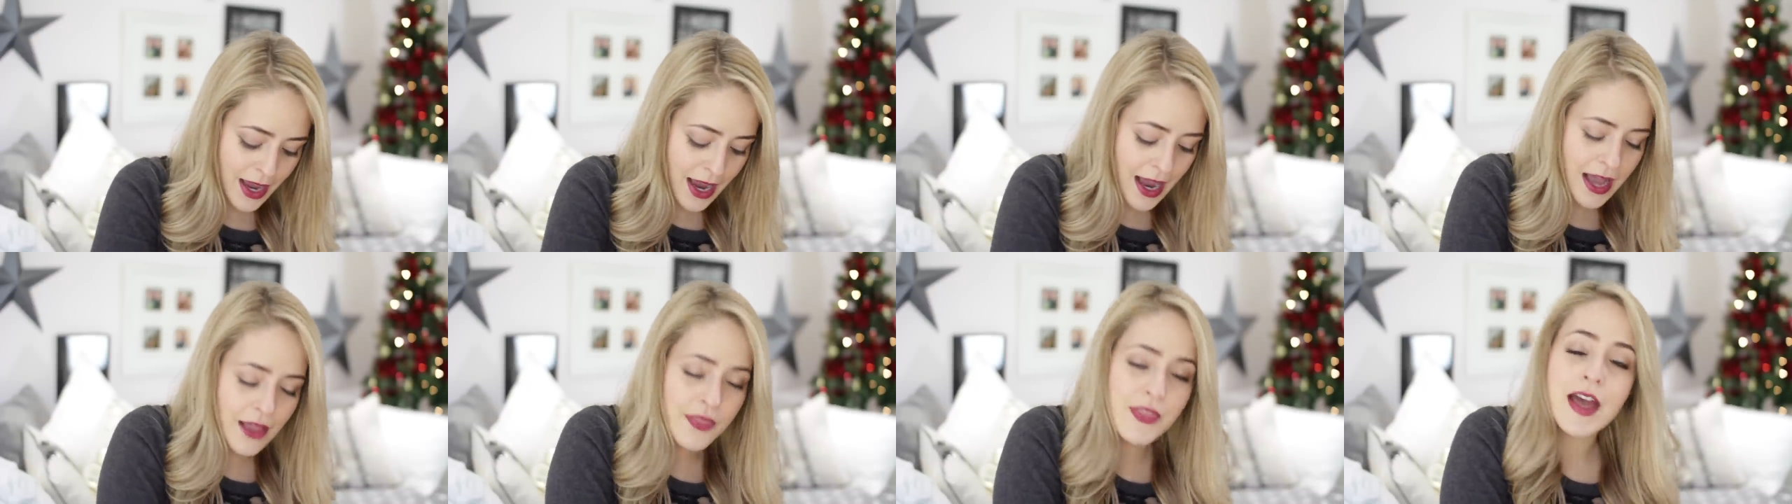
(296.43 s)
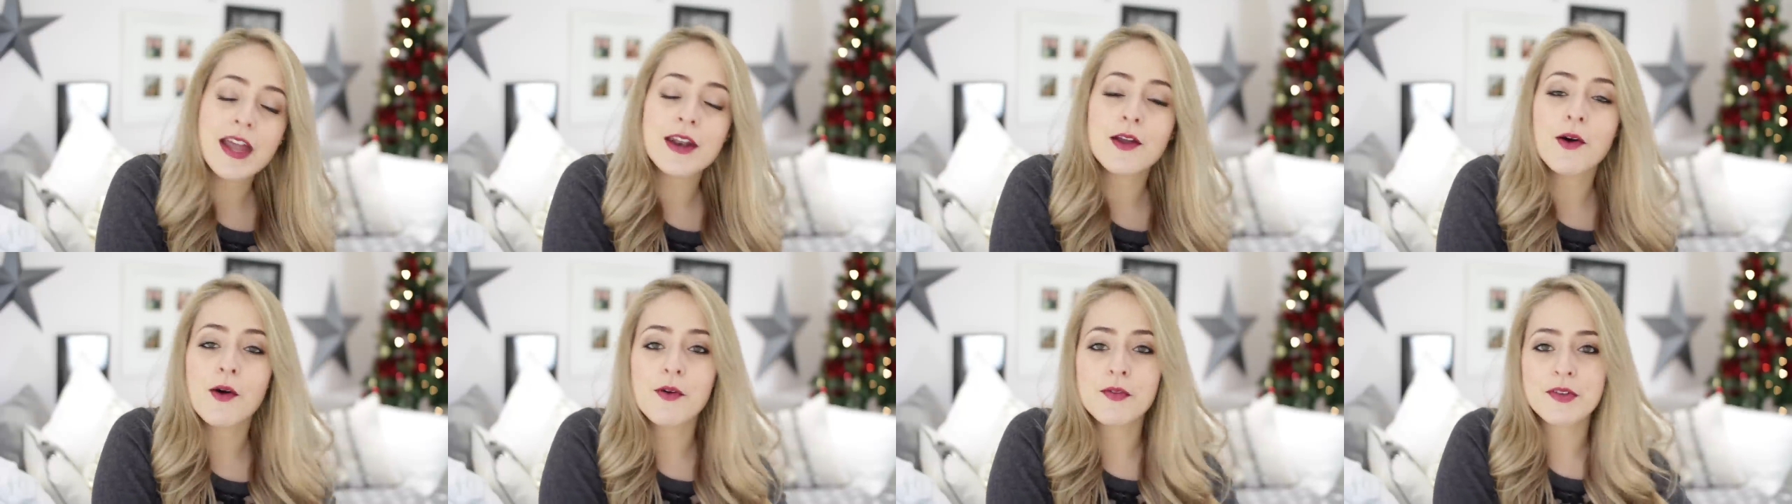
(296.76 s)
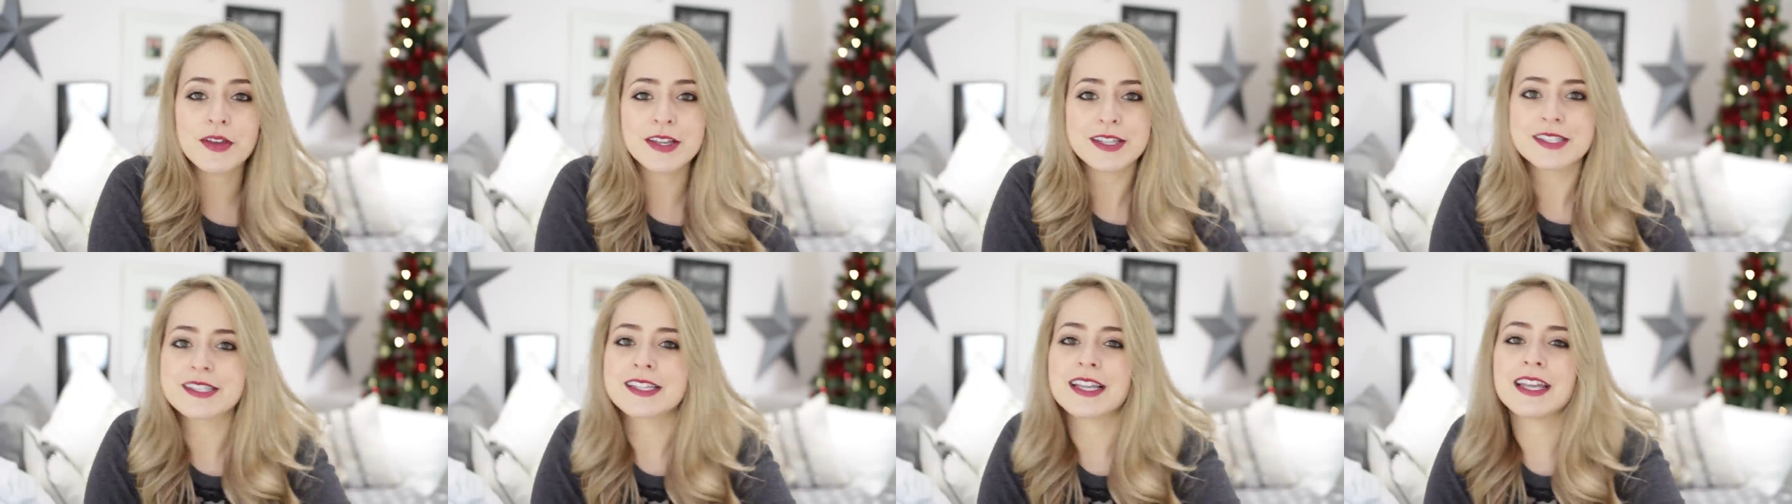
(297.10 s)
And then
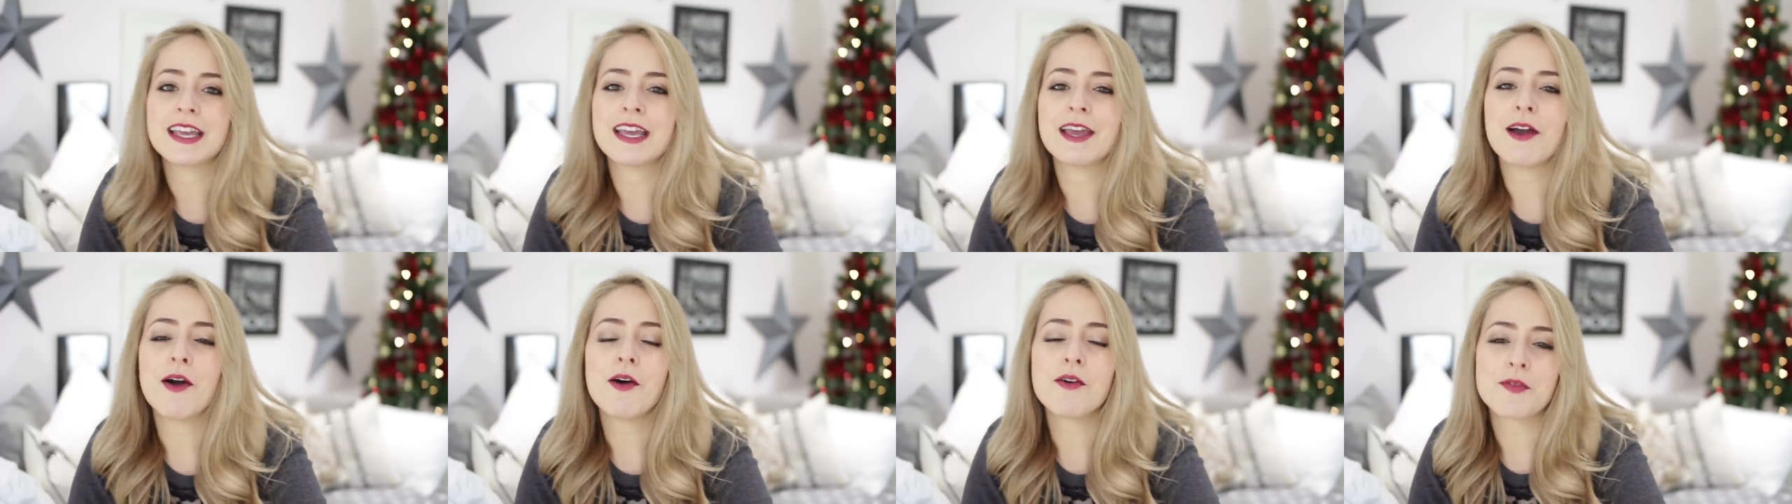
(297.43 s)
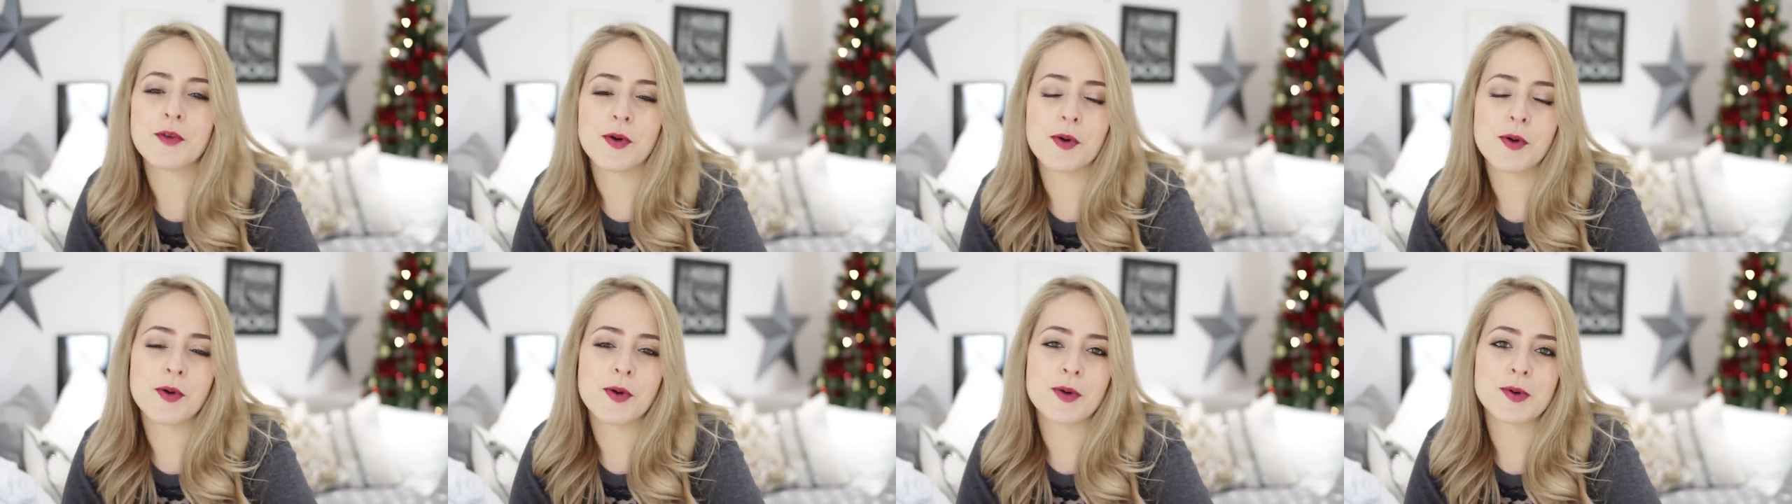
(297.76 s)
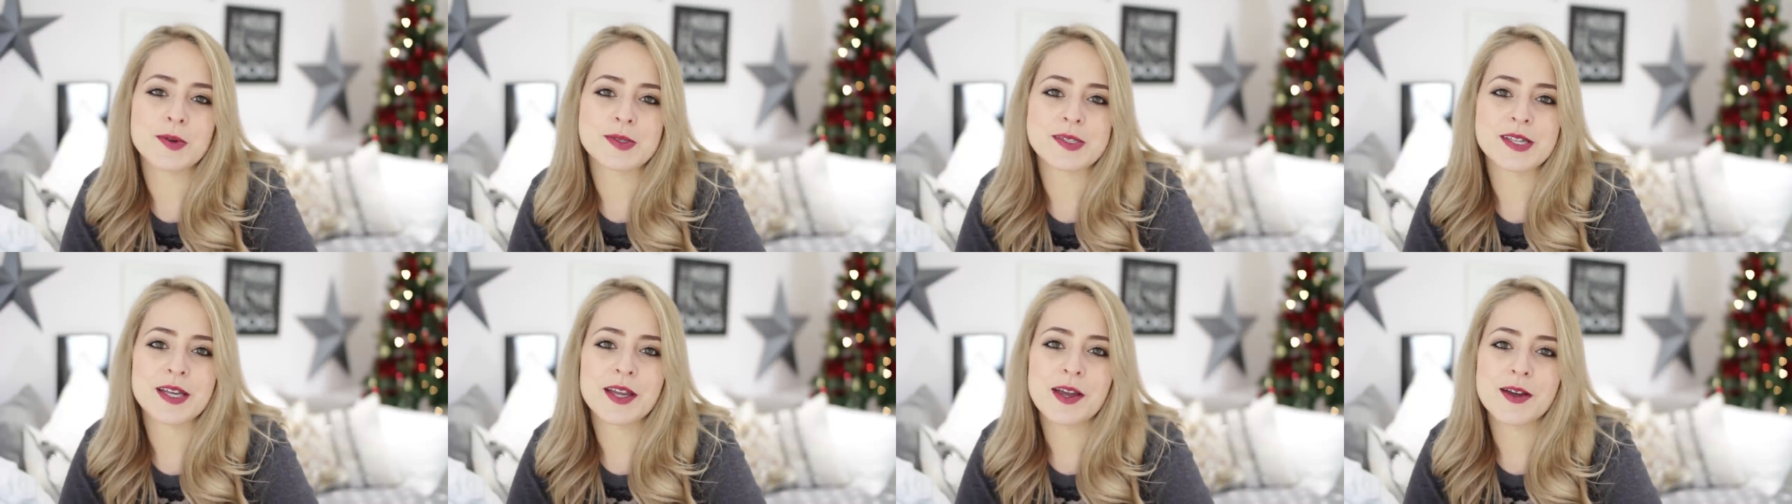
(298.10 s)
obviously, of
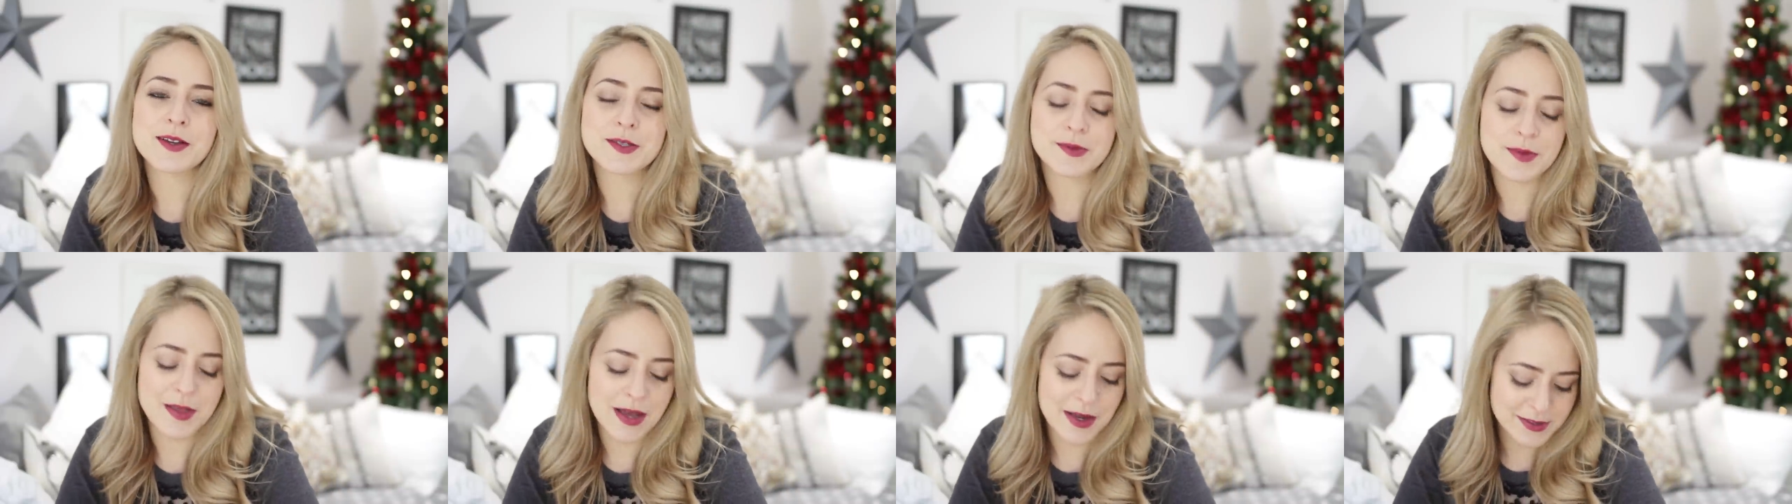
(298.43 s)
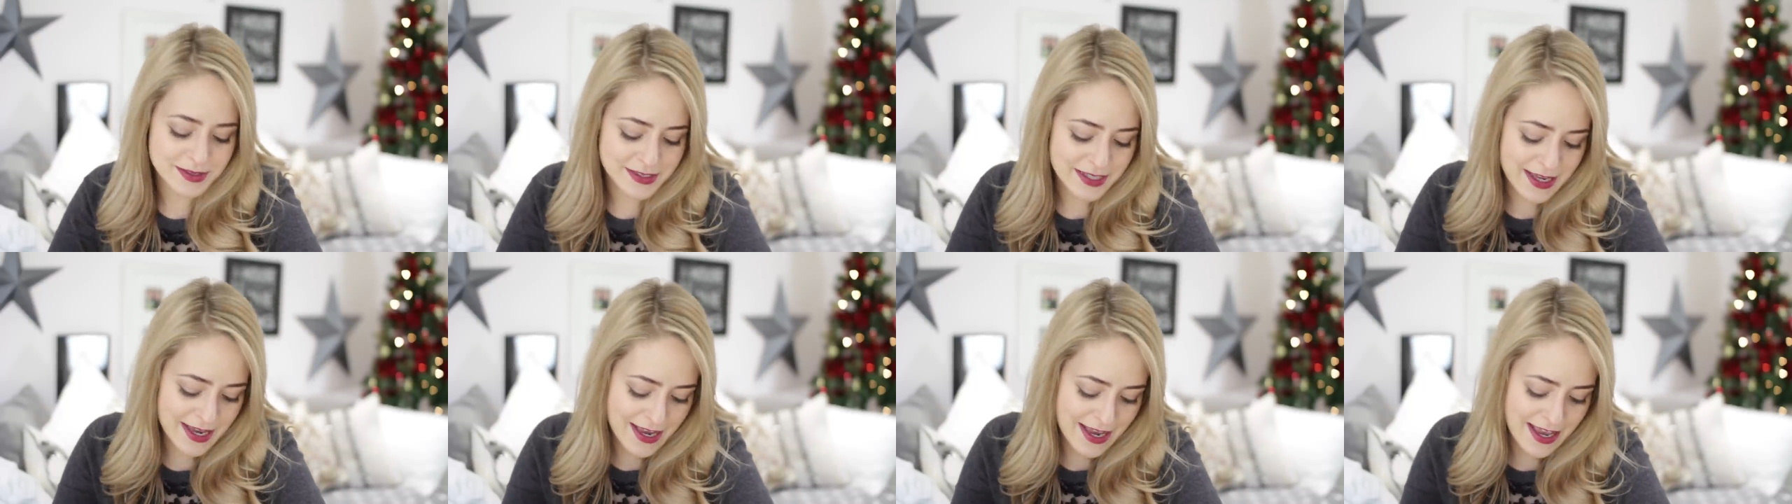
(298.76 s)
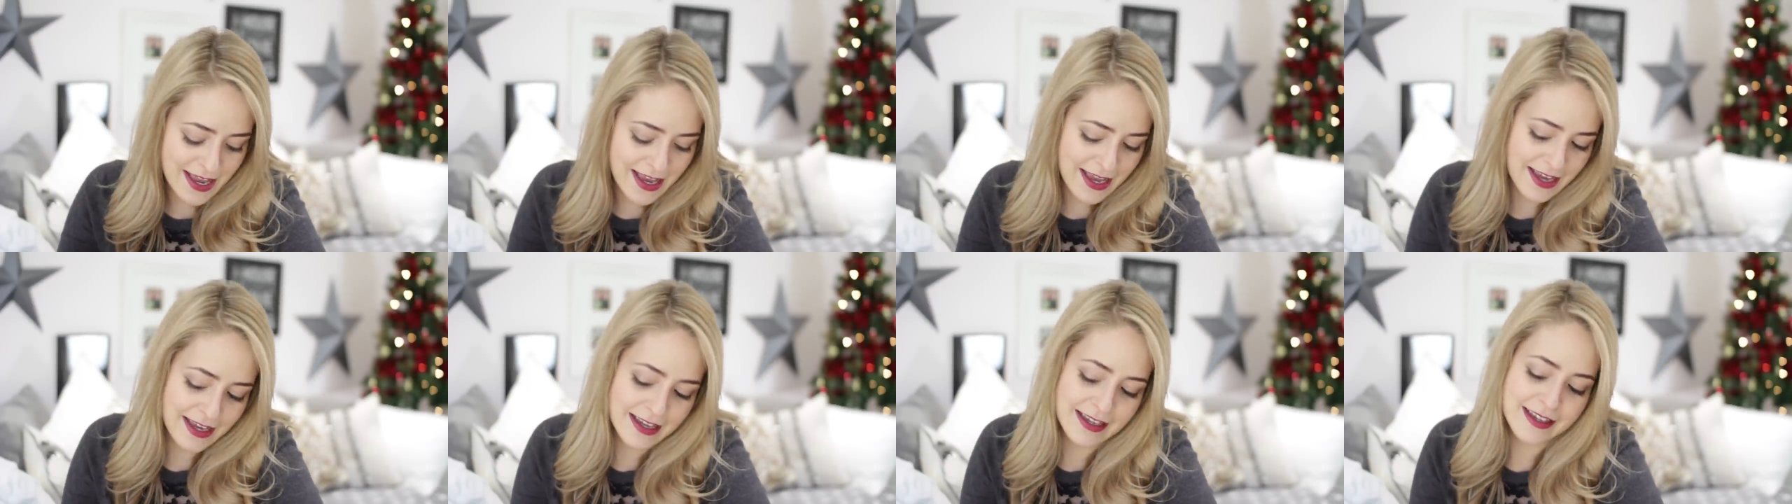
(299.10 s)
course, it goes without
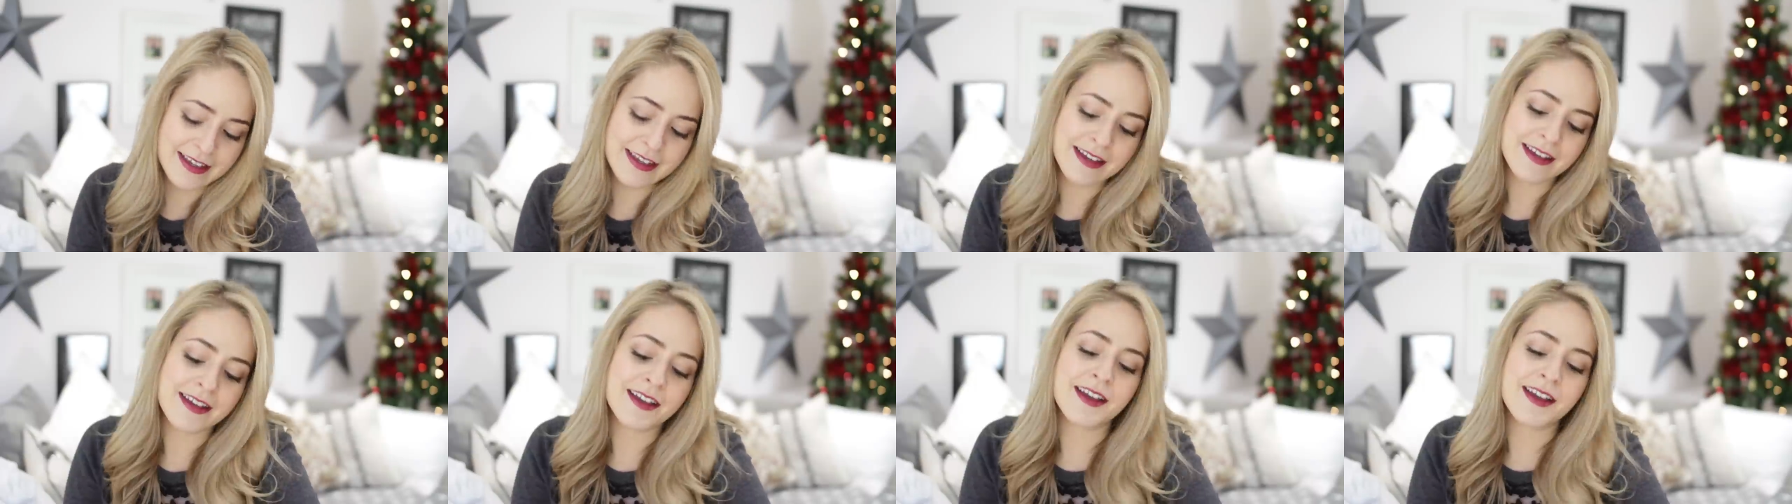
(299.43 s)
saying,